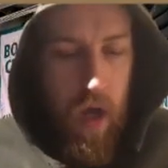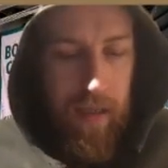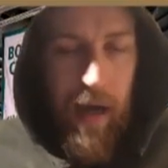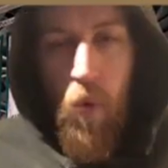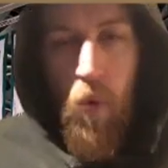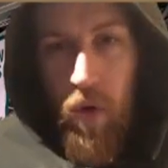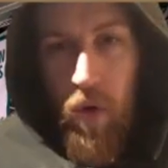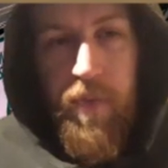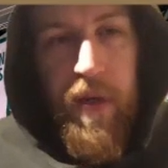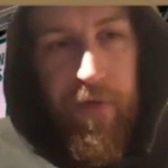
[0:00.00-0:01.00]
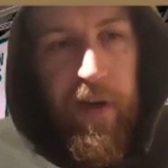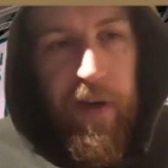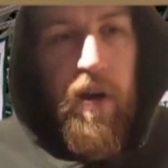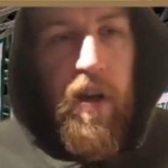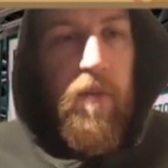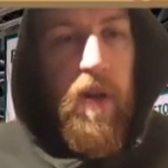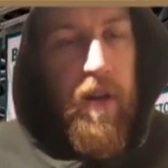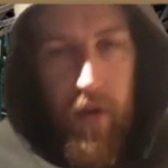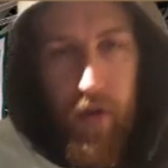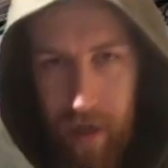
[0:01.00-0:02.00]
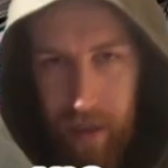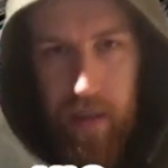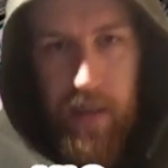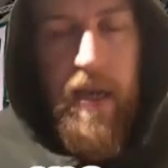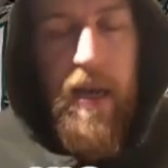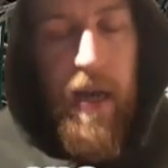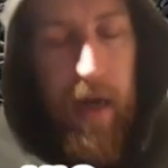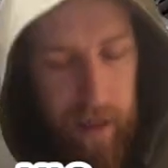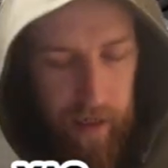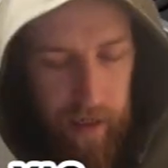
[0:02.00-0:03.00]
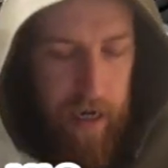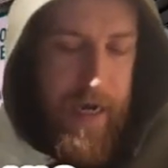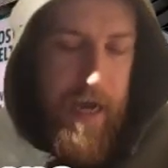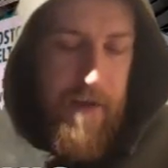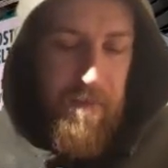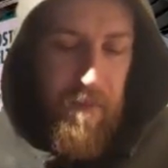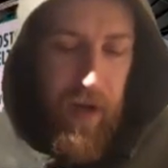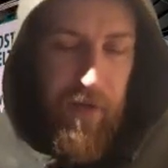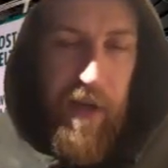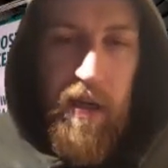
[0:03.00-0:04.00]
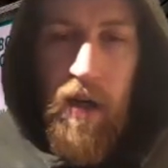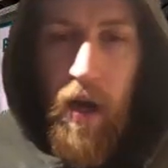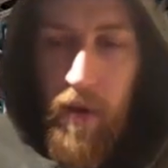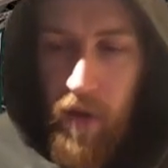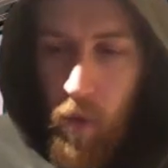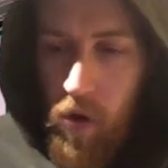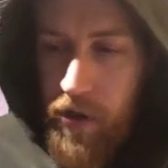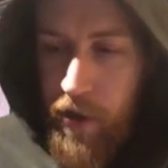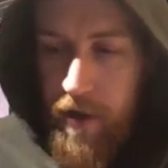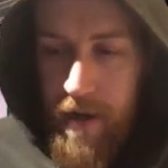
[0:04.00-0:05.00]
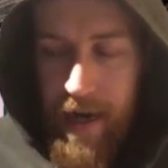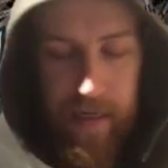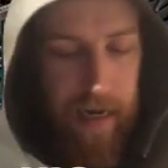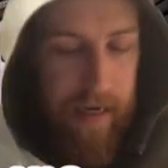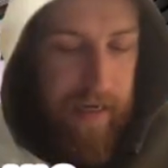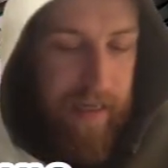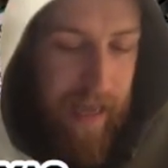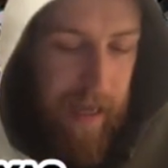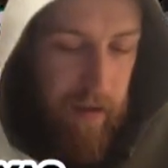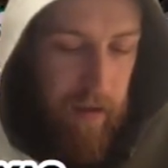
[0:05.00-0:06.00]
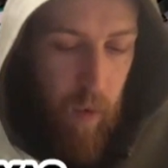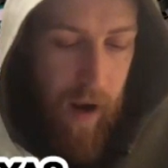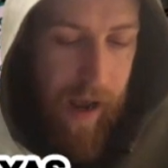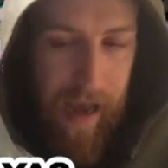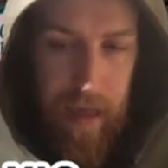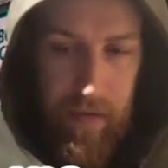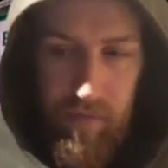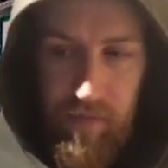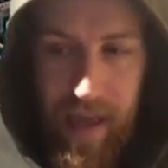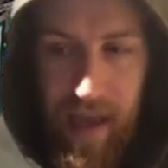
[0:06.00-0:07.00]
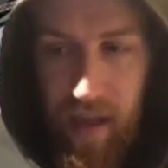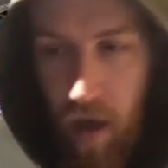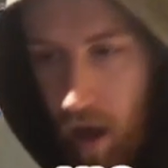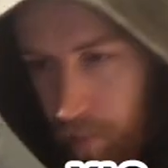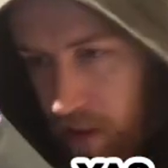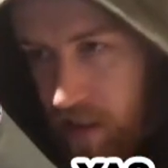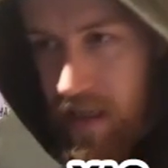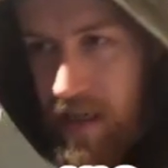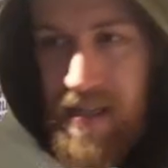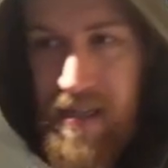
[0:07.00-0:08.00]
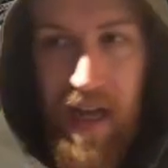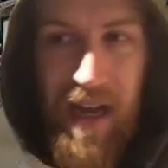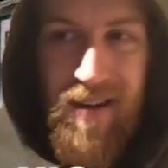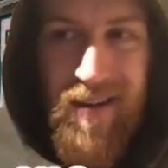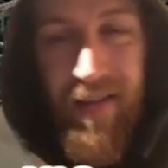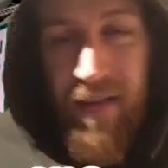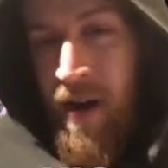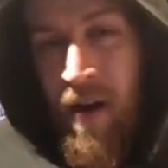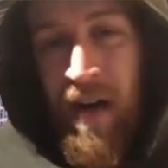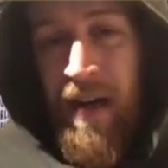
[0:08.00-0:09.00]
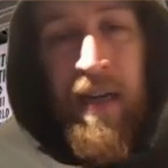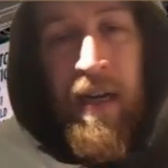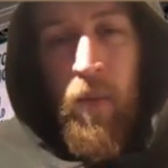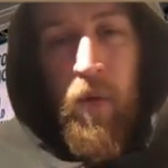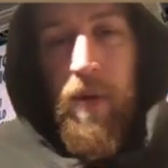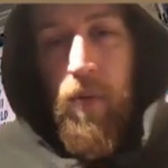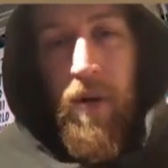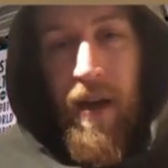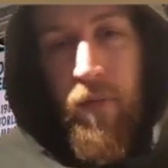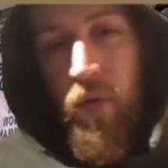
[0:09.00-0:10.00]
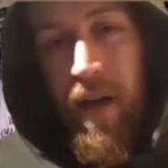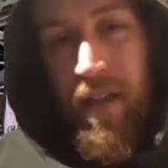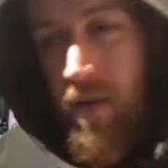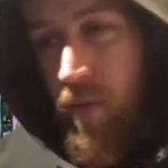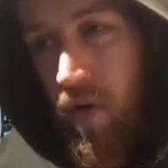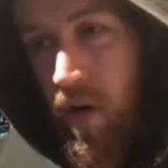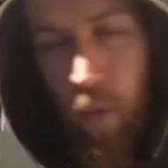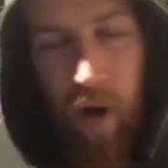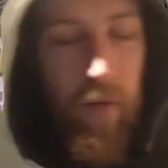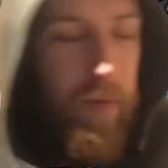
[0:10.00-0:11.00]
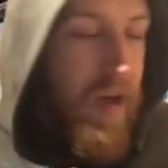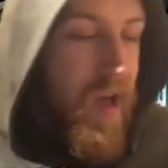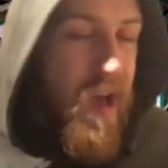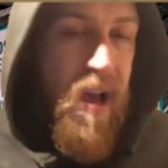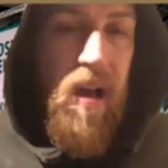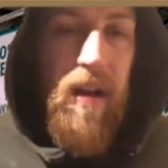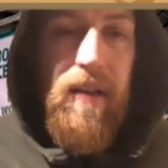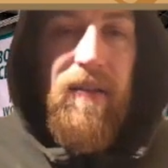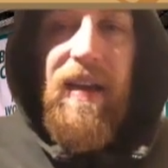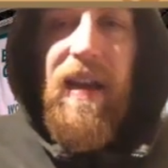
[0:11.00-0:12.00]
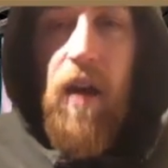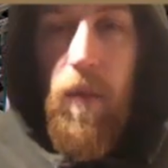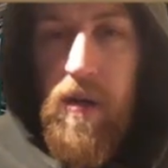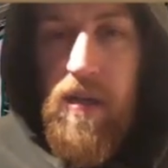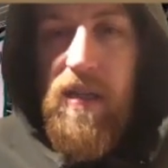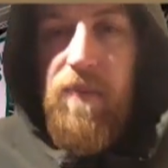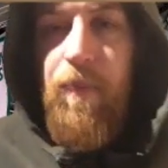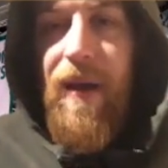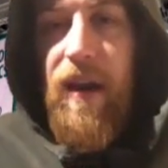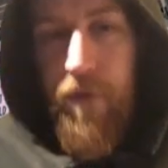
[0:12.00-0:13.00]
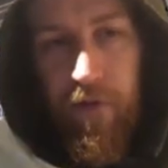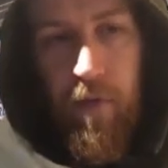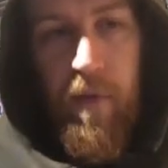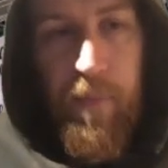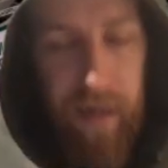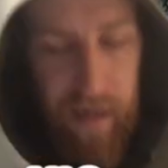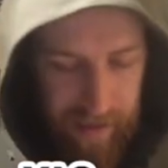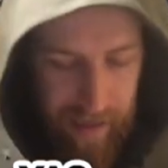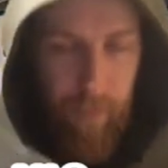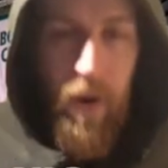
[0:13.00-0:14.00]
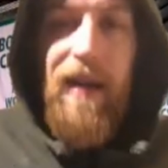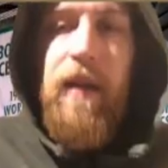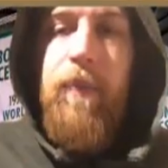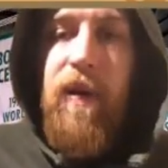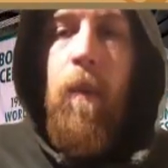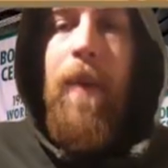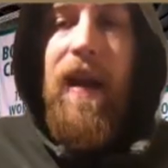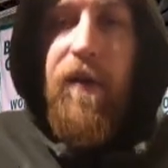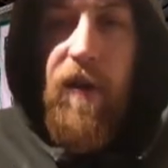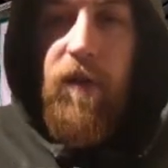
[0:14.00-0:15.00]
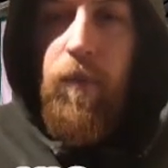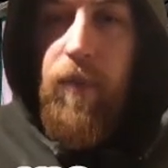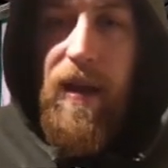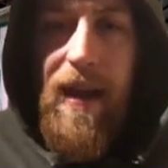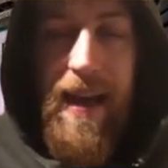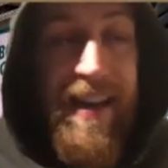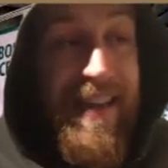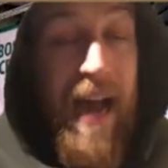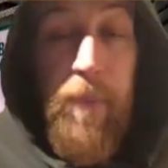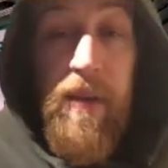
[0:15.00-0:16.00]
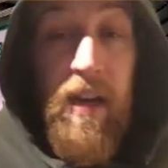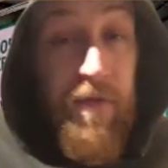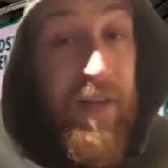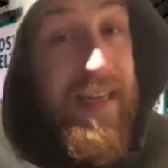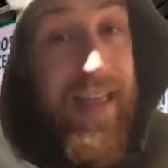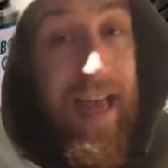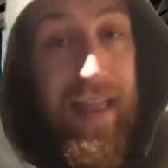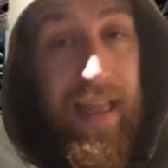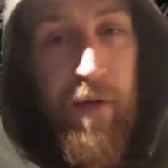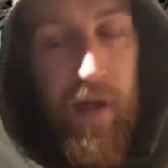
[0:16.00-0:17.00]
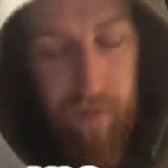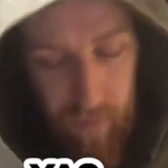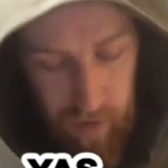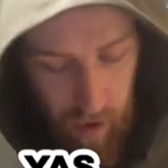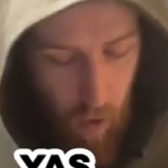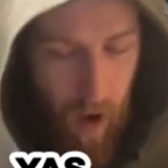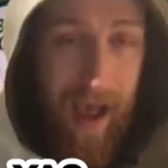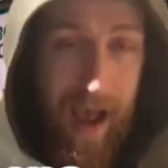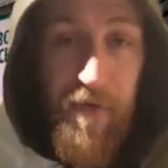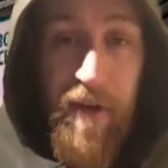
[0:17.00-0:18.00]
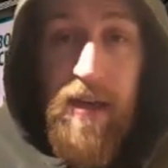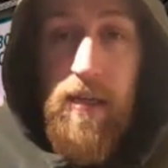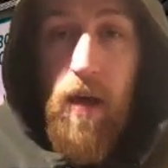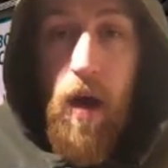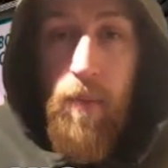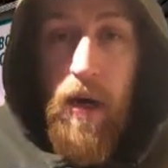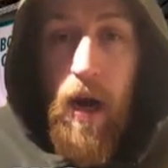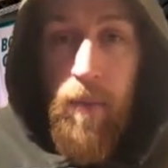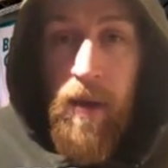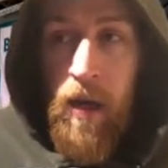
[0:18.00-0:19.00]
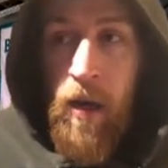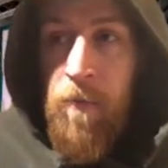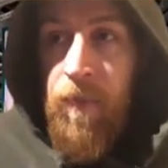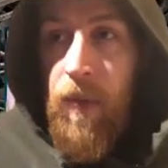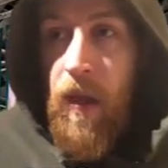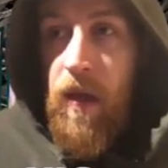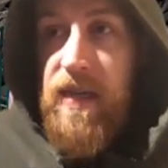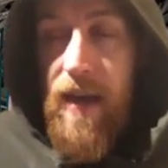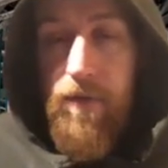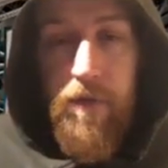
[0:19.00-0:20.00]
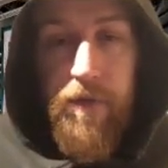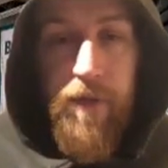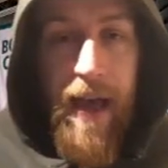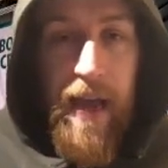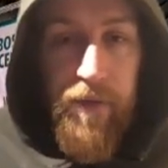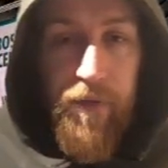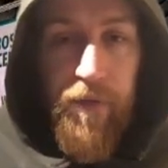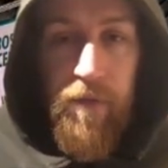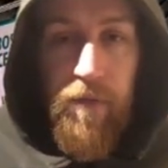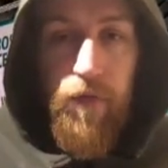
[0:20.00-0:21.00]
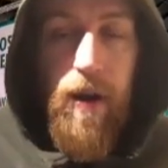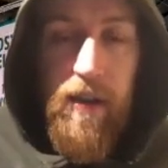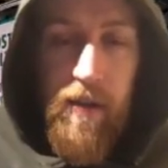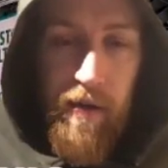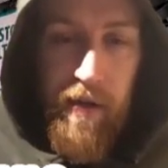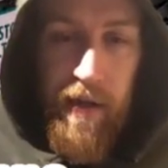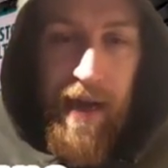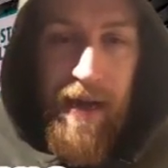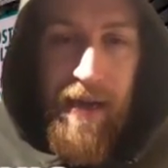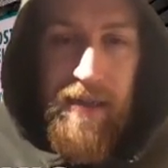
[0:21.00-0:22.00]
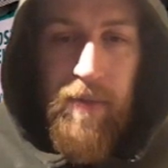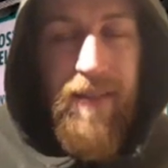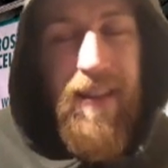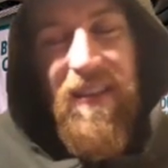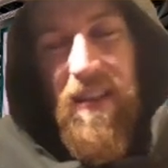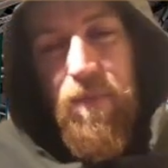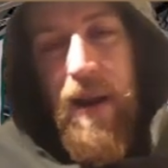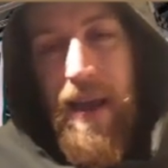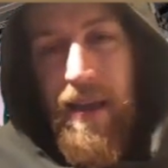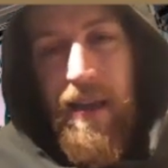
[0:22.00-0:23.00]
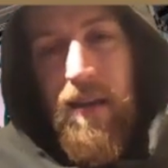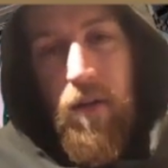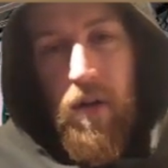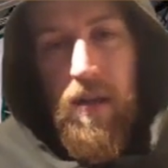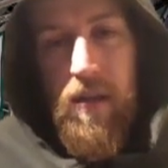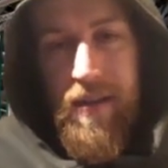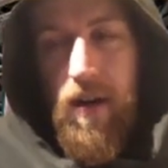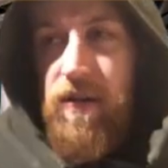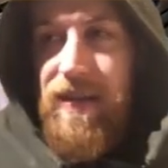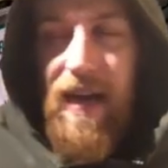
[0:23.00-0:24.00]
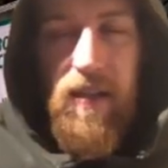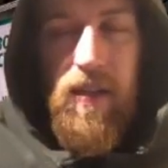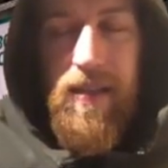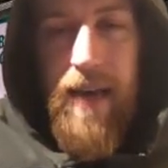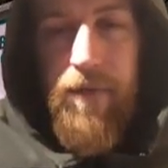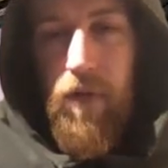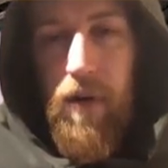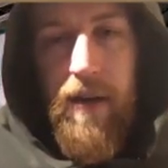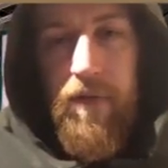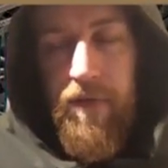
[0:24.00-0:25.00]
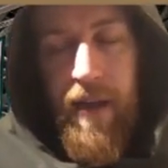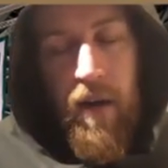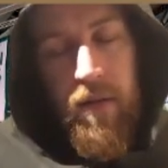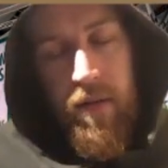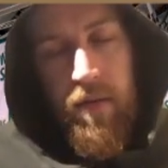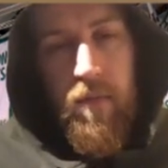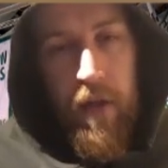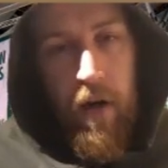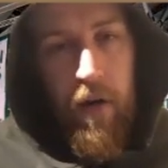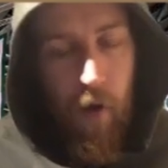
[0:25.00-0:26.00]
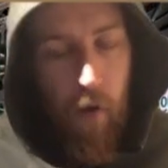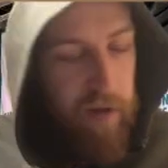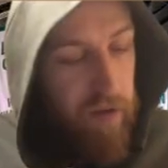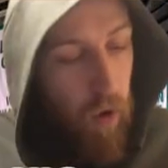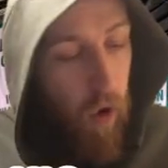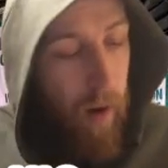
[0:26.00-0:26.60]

That will always be a thing on him that the detractors say, and I hear that. But if he can come into Washington and set a standard where their young pieces, like, I don't know how high I'm on people like Rui Hachimura and whatever, but let's say their young pieces benefit from him being there. Bradley Beal benefits from being there and is happy enough to stay there as a result. And they start becoming 7th, 8th regularly and then this play-in nonsense that goes down to 10th or 11th now is, it's open the door.